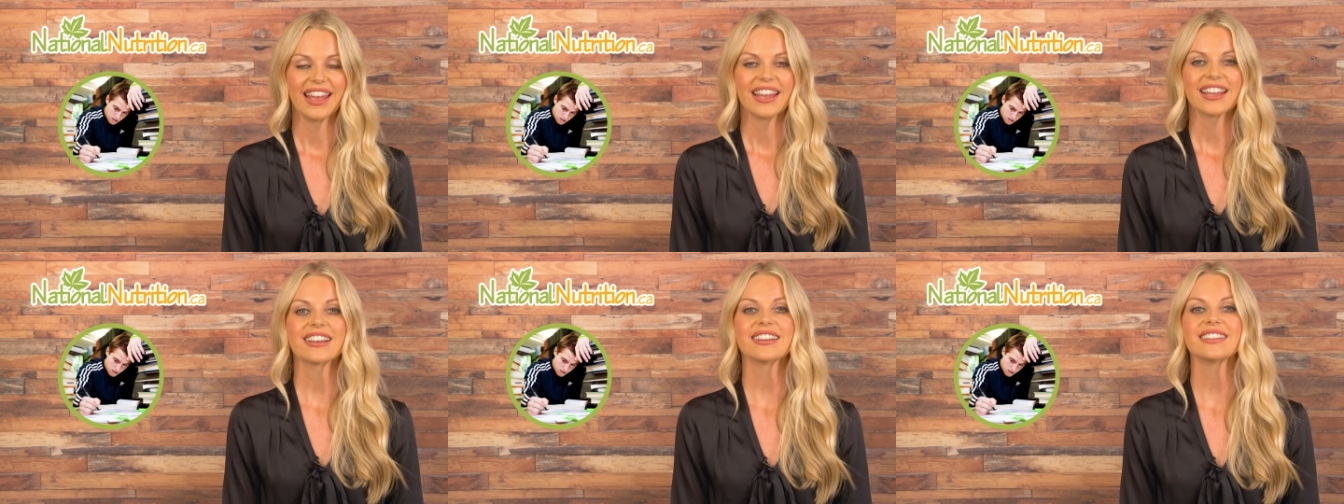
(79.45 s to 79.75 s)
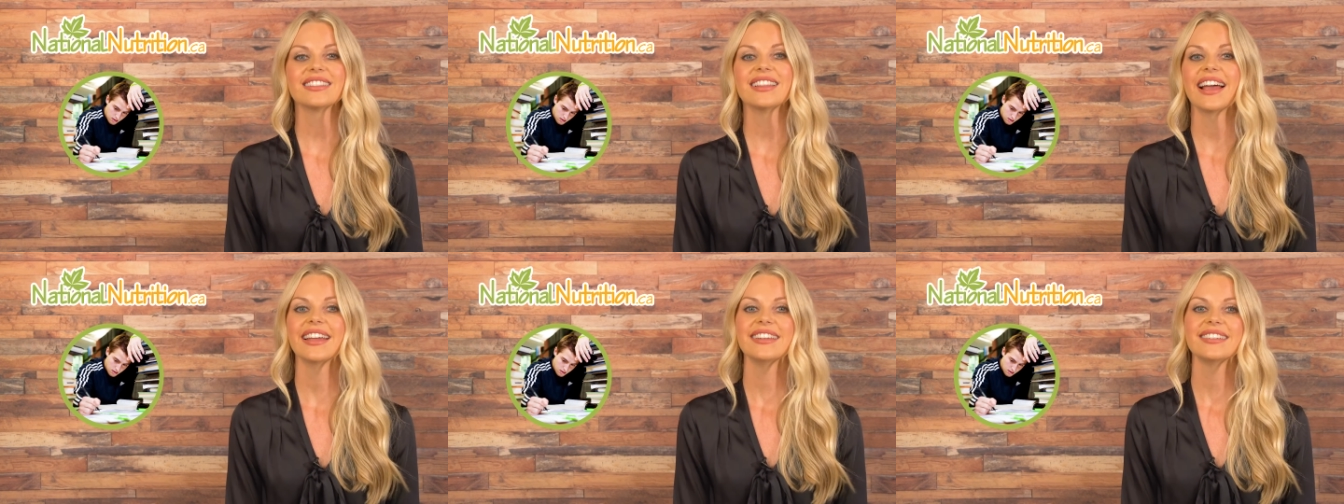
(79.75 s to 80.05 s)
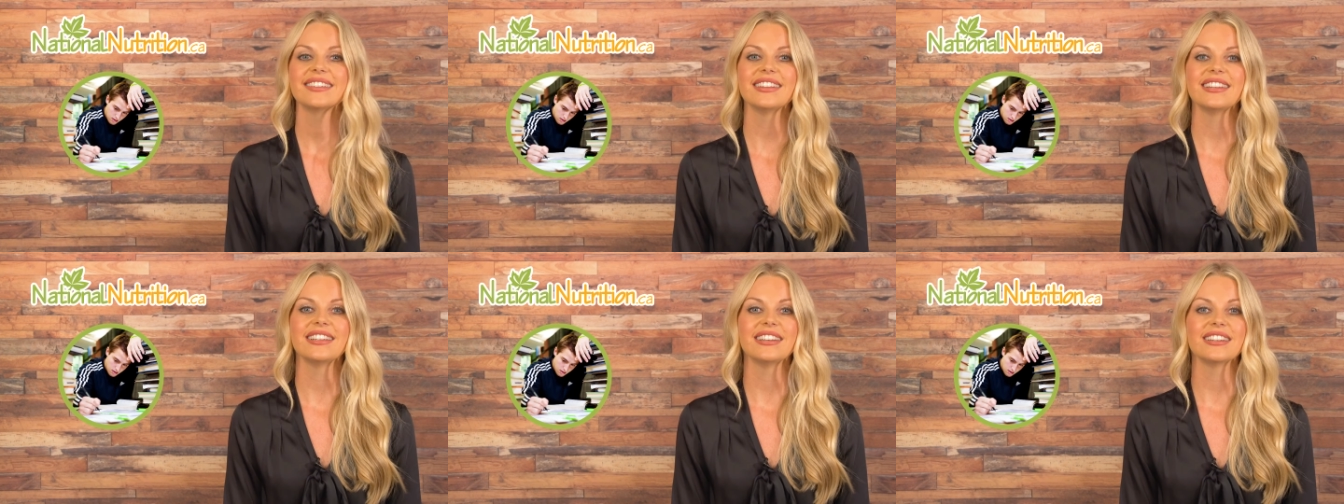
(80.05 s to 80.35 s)

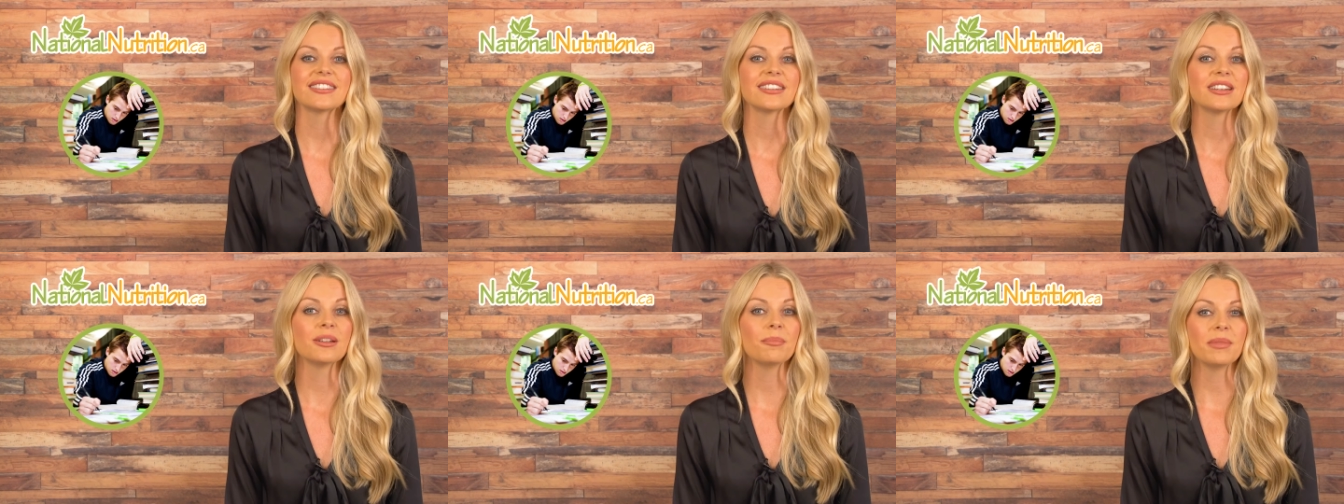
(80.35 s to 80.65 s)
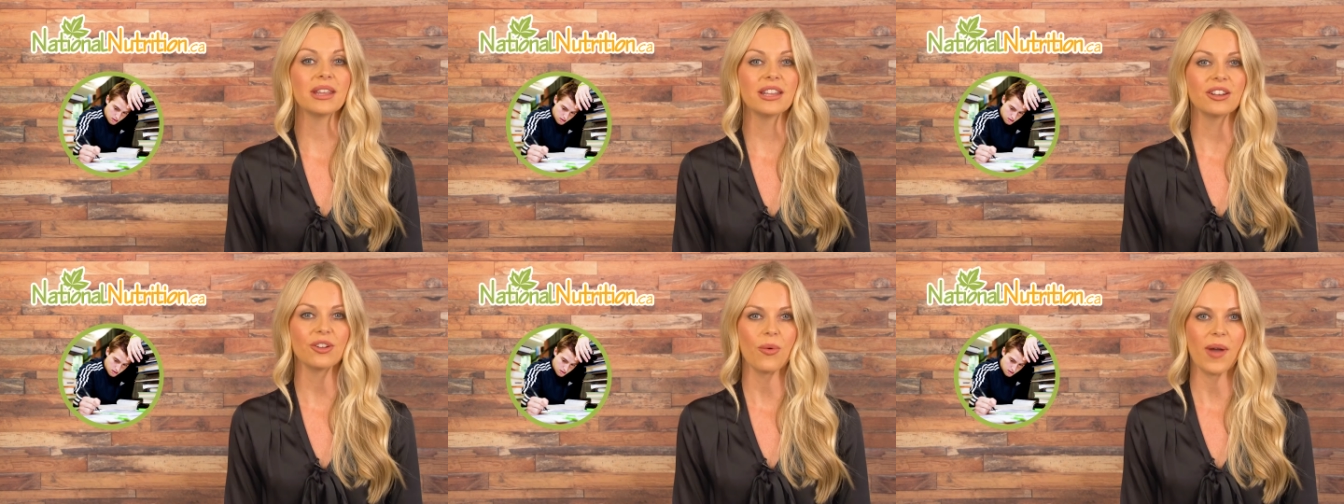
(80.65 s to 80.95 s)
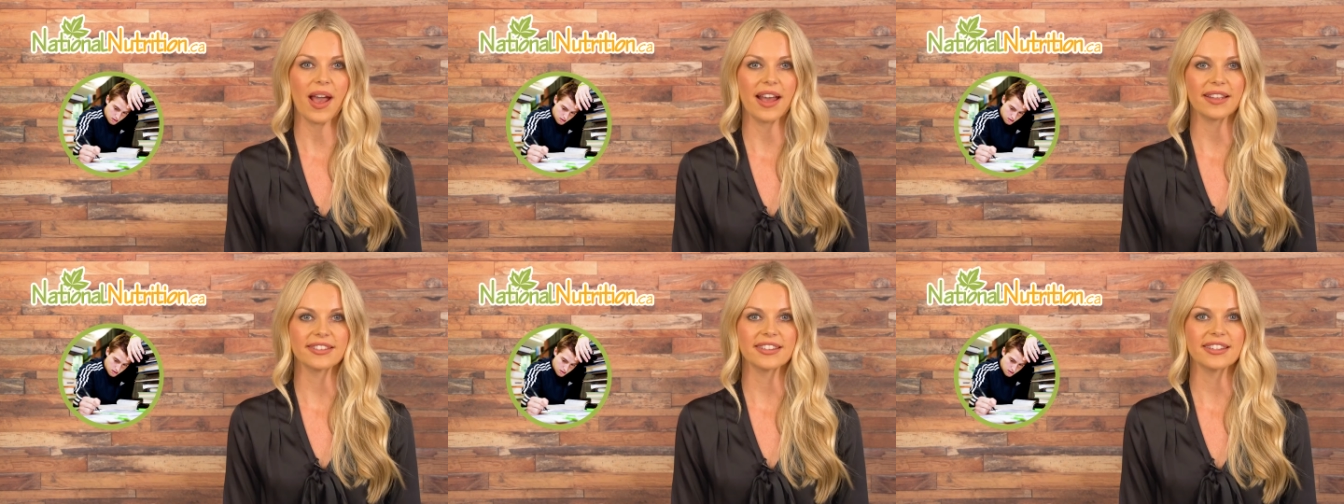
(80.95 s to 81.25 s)
Glycine is an
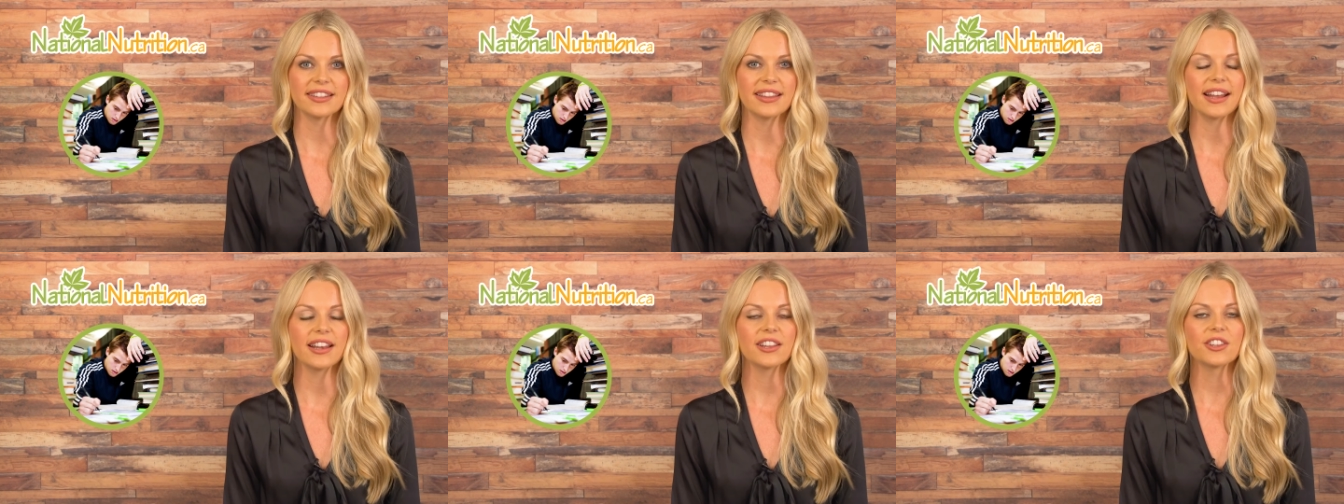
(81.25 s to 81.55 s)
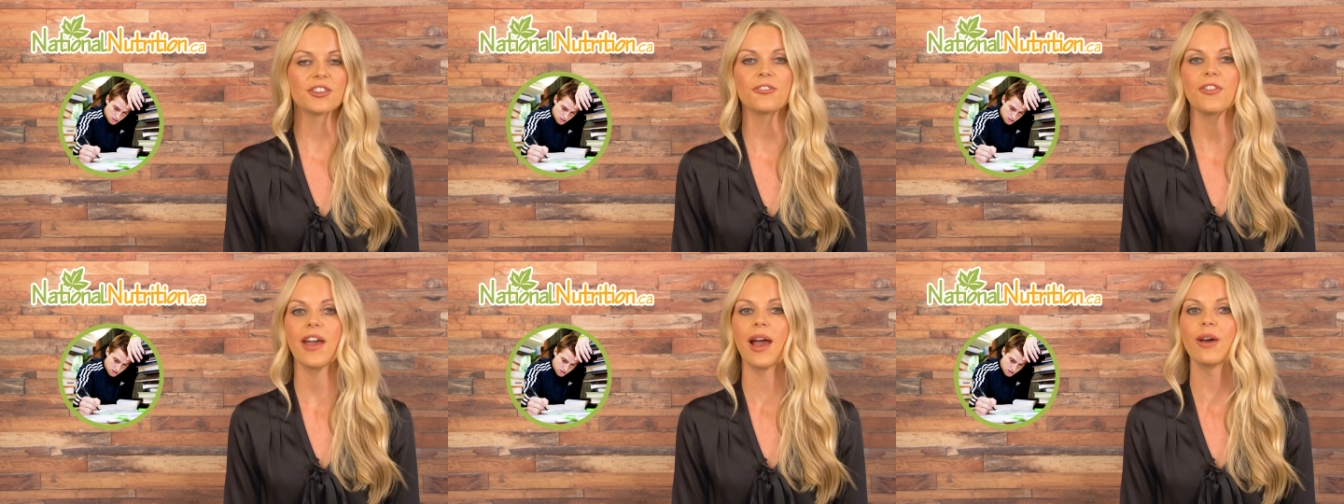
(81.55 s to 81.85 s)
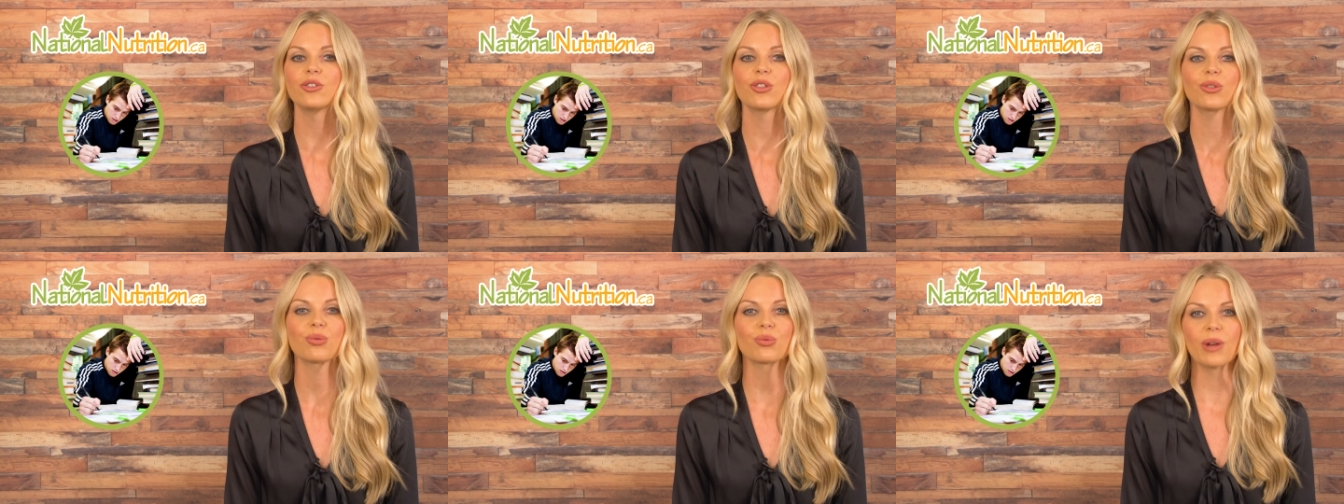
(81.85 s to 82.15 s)
amino acid that is
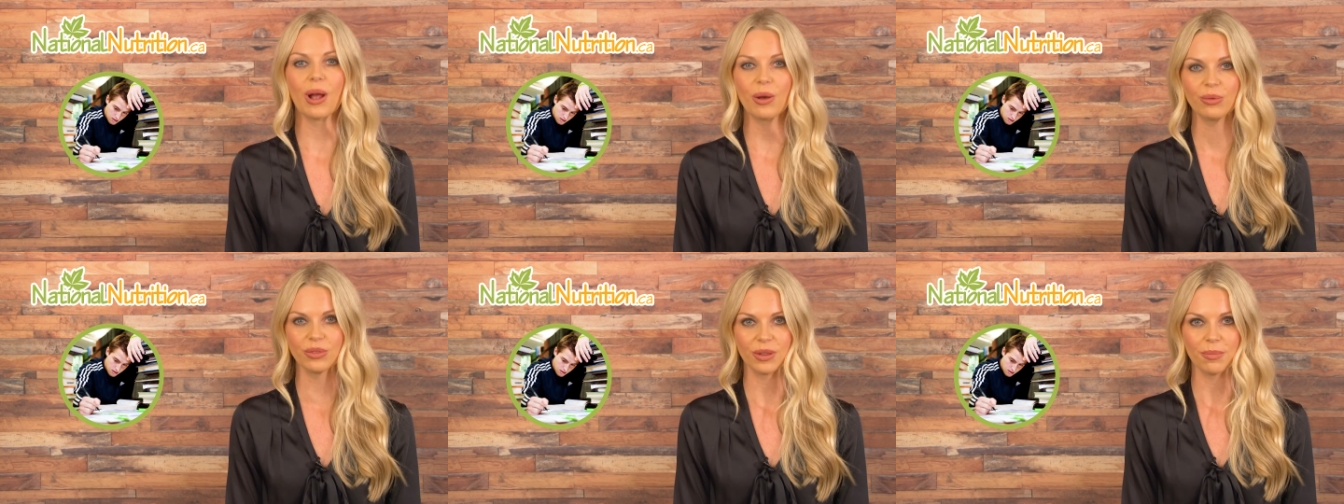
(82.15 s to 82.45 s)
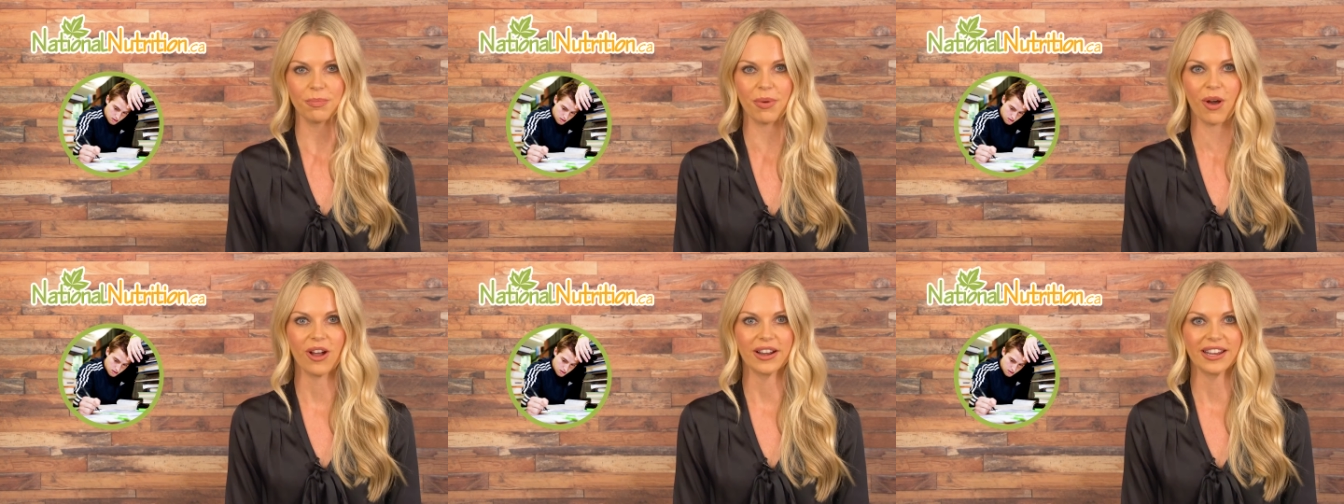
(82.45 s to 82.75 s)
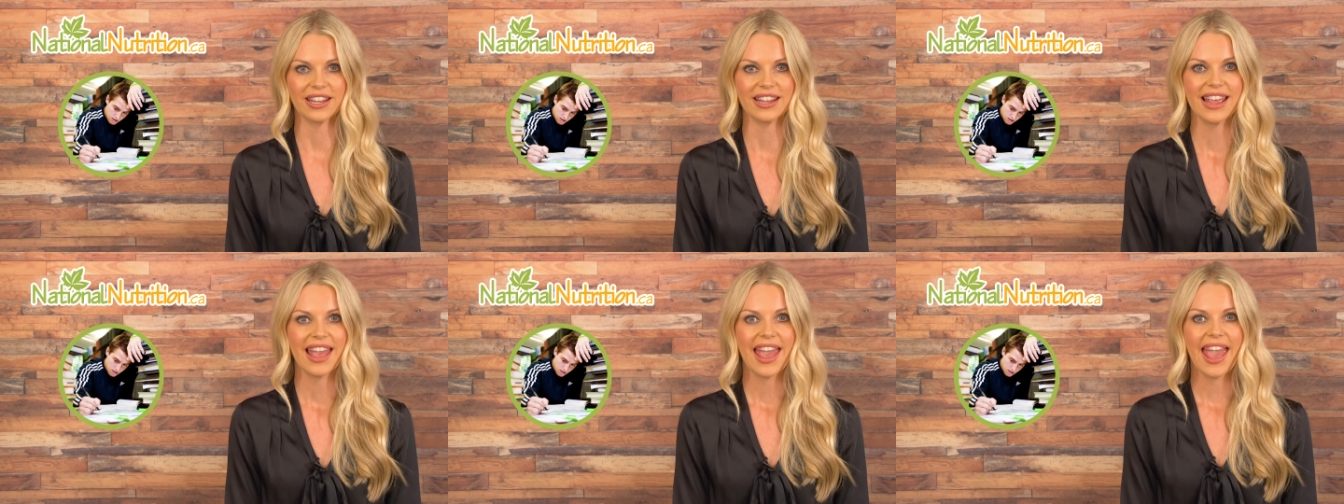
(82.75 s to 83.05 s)
found throughout the
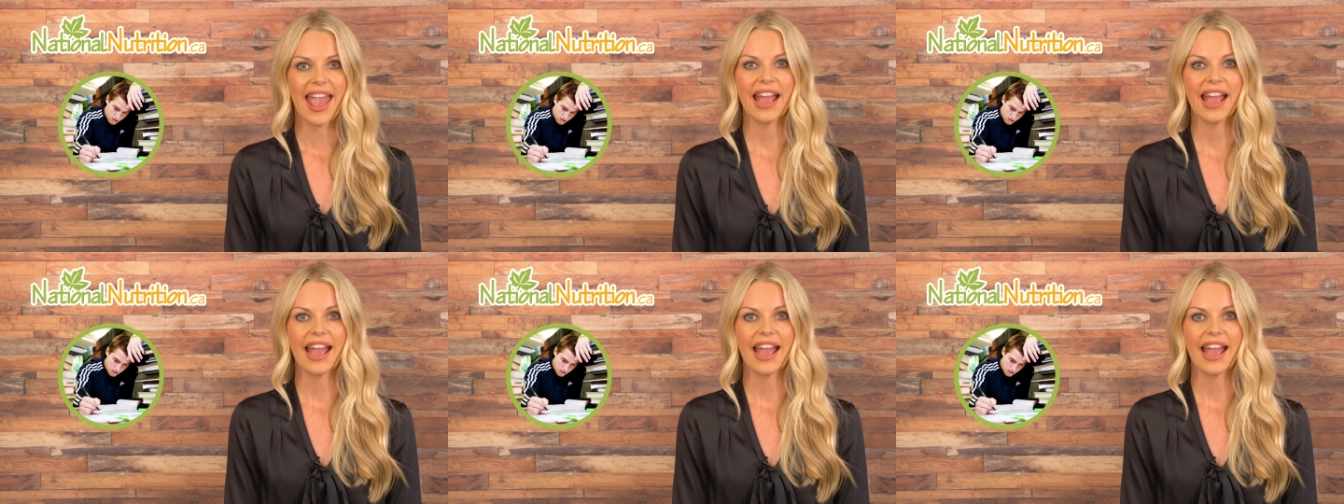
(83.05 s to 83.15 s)
body